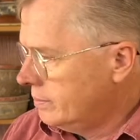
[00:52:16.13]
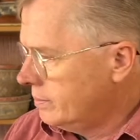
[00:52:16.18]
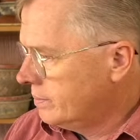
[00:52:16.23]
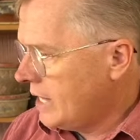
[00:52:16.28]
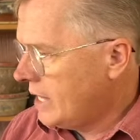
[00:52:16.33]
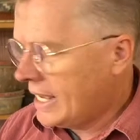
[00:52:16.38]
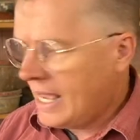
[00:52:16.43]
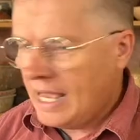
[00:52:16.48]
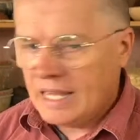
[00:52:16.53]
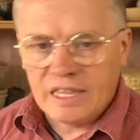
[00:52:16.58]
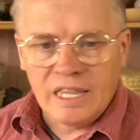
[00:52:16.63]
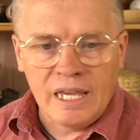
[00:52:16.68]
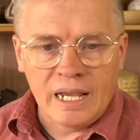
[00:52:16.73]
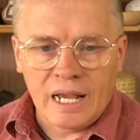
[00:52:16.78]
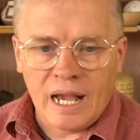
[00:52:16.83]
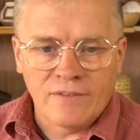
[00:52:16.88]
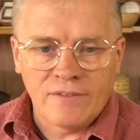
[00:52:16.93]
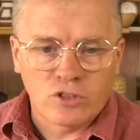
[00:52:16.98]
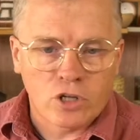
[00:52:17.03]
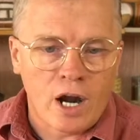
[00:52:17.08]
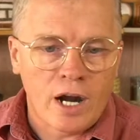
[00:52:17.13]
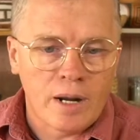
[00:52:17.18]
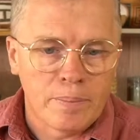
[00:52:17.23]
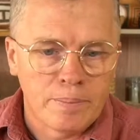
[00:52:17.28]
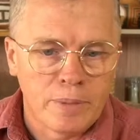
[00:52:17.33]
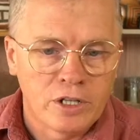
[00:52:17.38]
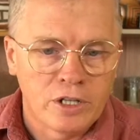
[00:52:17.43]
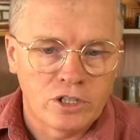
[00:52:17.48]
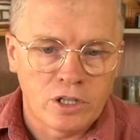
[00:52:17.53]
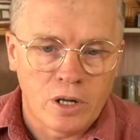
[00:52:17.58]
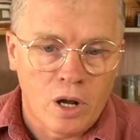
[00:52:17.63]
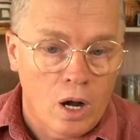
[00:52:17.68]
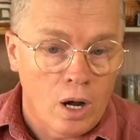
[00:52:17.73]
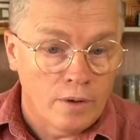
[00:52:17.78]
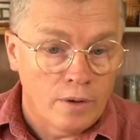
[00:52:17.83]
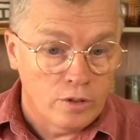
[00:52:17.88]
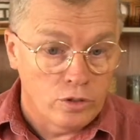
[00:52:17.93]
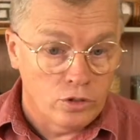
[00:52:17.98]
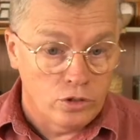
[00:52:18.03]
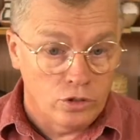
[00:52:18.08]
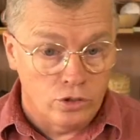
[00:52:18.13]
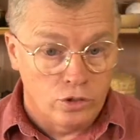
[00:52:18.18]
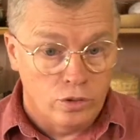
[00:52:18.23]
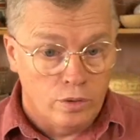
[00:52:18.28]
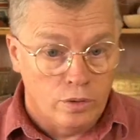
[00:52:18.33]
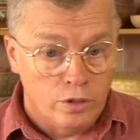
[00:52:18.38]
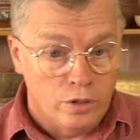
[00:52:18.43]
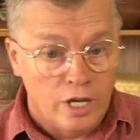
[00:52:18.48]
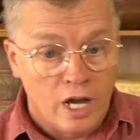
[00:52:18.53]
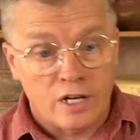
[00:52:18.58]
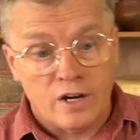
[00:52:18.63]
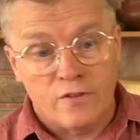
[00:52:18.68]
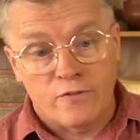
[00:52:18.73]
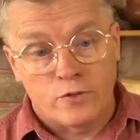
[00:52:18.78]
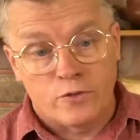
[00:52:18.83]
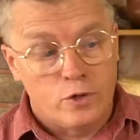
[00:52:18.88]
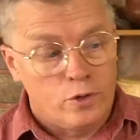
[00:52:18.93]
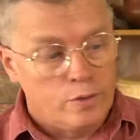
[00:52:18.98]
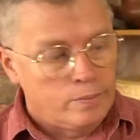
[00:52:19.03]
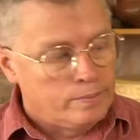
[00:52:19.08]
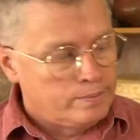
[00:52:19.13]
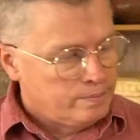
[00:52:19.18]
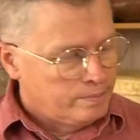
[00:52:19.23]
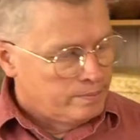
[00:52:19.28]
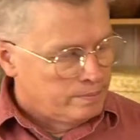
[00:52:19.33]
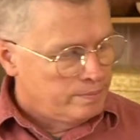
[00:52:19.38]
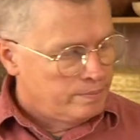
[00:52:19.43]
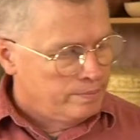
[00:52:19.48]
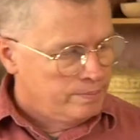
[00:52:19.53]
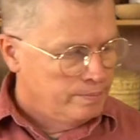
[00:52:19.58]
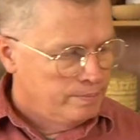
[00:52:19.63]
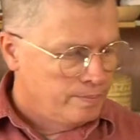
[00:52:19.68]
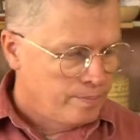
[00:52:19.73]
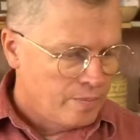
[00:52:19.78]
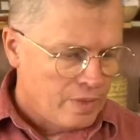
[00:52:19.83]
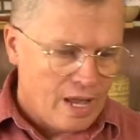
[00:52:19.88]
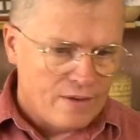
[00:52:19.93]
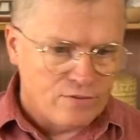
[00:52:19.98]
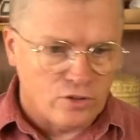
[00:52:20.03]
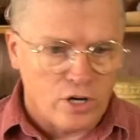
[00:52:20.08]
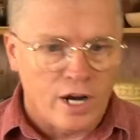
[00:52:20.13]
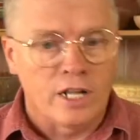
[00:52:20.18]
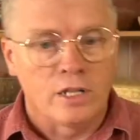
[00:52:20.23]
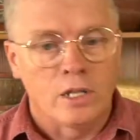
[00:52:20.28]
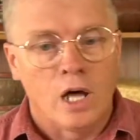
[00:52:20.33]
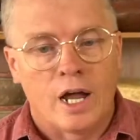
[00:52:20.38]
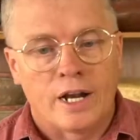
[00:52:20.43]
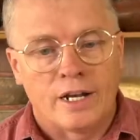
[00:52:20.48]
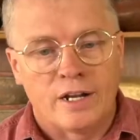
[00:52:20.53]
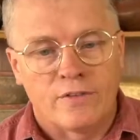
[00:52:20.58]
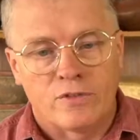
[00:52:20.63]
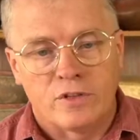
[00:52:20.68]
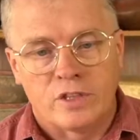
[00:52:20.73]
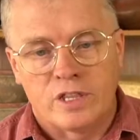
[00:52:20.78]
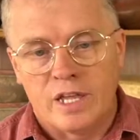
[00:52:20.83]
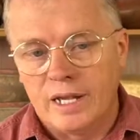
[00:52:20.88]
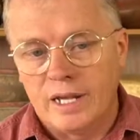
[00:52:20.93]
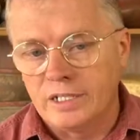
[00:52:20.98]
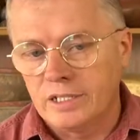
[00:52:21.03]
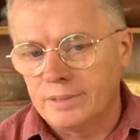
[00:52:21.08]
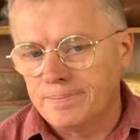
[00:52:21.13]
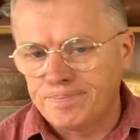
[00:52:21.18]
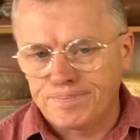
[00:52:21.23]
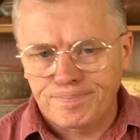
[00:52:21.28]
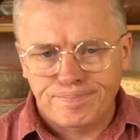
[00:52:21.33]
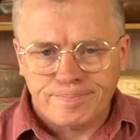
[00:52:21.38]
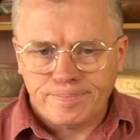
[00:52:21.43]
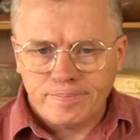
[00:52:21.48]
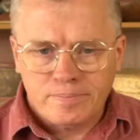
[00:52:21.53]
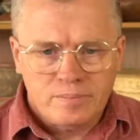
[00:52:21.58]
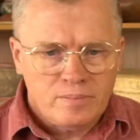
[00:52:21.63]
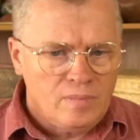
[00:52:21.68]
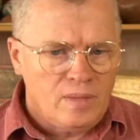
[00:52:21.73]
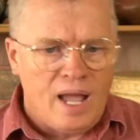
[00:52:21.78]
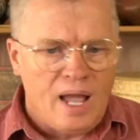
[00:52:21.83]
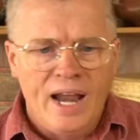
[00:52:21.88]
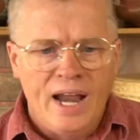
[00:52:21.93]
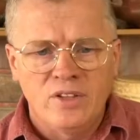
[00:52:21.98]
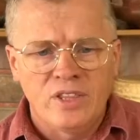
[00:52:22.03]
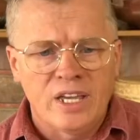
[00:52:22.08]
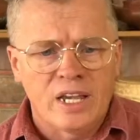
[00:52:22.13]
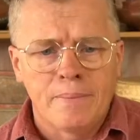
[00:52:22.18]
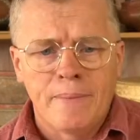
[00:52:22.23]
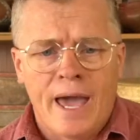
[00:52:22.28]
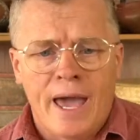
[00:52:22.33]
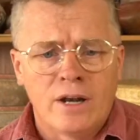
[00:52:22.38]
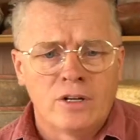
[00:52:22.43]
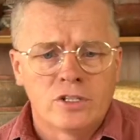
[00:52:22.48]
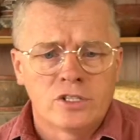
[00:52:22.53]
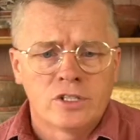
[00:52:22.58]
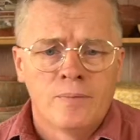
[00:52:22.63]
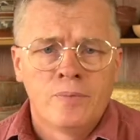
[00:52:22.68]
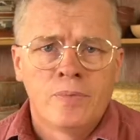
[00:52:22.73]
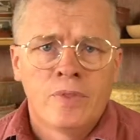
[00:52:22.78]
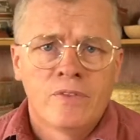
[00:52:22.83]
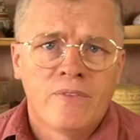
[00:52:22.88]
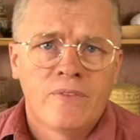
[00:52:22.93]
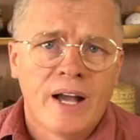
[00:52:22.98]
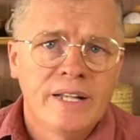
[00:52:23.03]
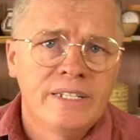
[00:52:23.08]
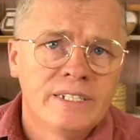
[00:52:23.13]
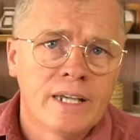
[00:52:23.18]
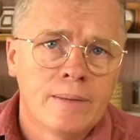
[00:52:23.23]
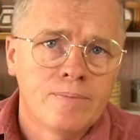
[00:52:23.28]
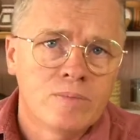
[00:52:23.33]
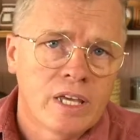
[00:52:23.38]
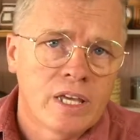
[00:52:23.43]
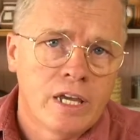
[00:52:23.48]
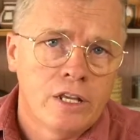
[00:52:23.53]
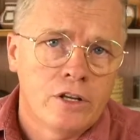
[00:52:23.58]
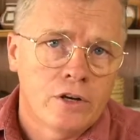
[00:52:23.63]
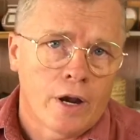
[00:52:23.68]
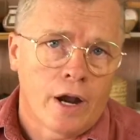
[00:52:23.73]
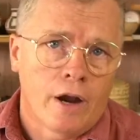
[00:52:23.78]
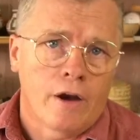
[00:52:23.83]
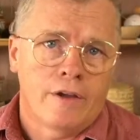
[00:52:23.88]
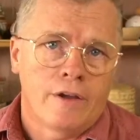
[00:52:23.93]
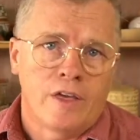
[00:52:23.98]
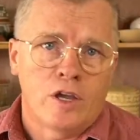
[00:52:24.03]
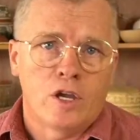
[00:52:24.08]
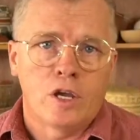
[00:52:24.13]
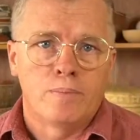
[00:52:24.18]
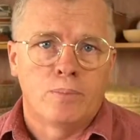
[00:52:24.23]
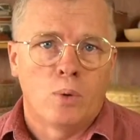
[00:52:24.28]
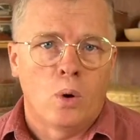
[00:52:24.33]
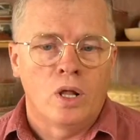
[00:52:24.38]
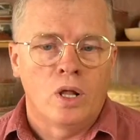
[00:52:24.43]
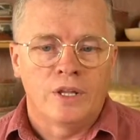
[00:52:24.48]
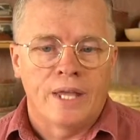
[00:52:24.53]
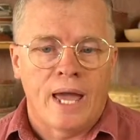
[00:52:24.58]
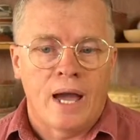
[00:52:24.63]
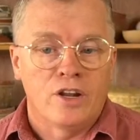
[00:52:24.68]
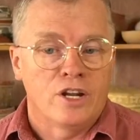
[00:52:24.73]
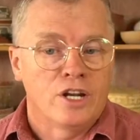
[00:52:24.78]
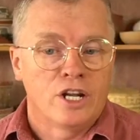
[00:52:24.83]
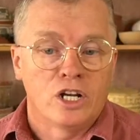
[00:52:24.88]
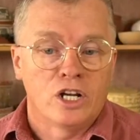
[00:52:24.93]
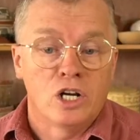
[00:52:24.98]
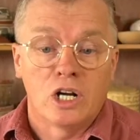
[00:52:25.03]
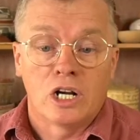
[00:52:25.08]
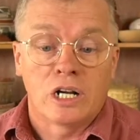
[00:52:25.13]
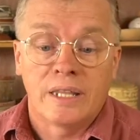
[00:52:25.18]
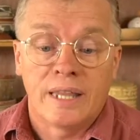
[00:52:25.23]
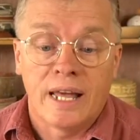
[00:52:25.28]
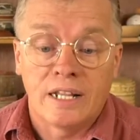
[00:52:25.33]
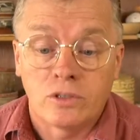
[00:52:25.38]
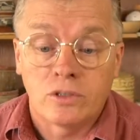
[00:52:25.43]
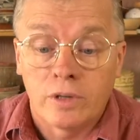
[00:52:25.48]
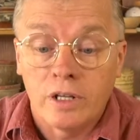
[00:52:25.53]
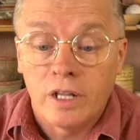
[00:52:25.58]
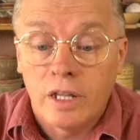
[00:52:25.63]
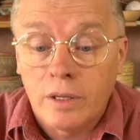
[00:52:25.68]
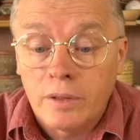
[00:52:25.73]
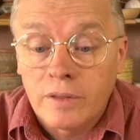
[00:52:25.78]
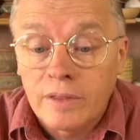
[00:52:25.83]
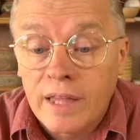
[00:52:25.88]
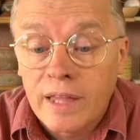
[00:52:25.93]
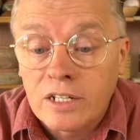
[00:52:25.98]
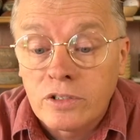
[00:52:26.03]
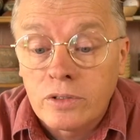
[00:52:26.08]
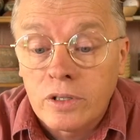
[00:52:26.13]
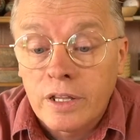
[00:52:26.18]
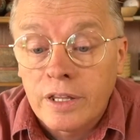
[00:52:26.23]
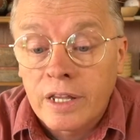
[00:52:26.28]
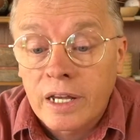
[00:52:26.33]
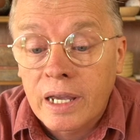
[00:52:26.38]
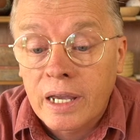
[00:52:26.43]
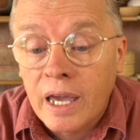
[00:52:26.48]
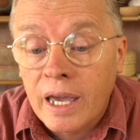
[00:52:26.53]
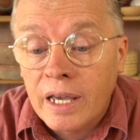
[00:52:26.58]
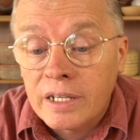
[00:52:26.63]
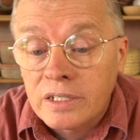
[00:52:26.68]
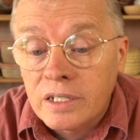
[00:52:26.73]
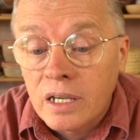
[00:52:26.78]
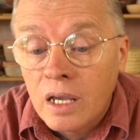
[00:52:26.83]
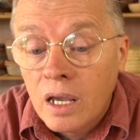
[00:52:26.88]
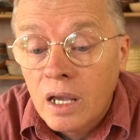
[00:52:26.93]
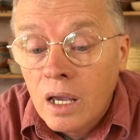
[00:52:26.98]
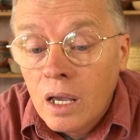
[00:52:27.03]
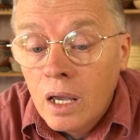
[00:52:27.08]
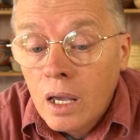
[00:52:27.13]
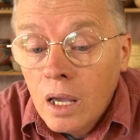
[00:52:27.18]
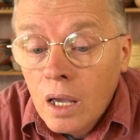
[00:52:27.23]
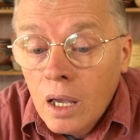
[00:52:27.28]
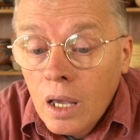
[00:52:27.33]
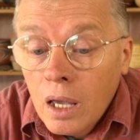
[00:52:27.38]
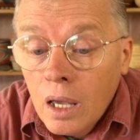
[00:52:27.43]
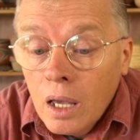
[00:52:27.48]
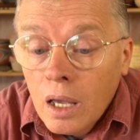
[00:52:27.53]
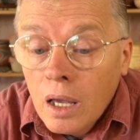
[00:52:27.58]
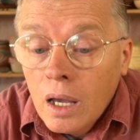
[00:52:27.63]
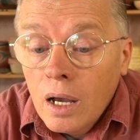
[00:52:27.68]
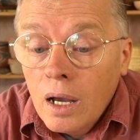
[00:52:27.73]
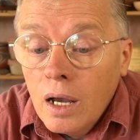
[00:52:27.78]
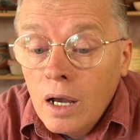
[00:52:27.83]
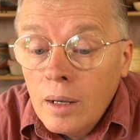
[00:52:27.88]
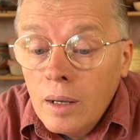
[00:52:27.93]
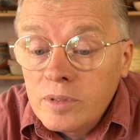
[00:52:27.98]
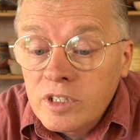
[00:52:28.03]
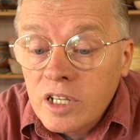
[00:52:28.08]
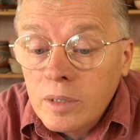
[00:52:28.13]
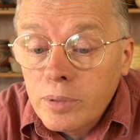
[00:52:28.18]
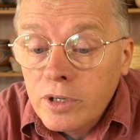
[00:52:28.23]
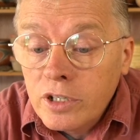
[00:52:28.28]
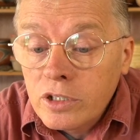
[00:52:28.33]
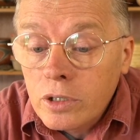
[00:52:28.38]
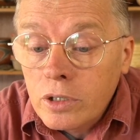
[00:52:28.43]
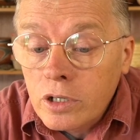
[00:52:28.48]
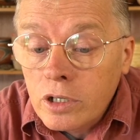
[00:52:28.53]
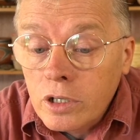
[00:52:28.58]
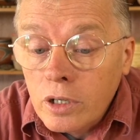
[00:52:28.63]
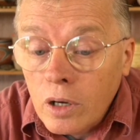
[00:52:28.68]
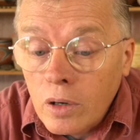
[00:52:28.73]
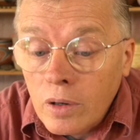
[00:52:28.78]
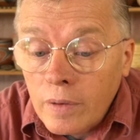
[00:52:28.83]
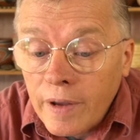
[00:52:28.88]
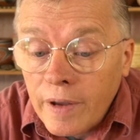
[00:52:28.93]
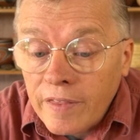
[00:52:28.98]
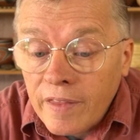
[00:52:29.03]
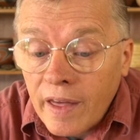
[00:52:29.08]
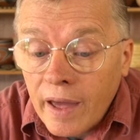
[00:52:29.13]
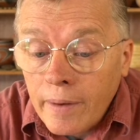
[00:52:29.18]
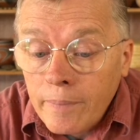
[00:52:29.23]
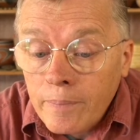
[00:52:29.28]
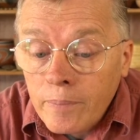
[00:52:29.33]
I can't think. I've tried a bunch. Uh, yucca fruit. I've tried a lot of different things. I don't think it matters. Find something in your area that you can boil down into gook. That's really that's really the case. Um, some pre-structure. No, I read that.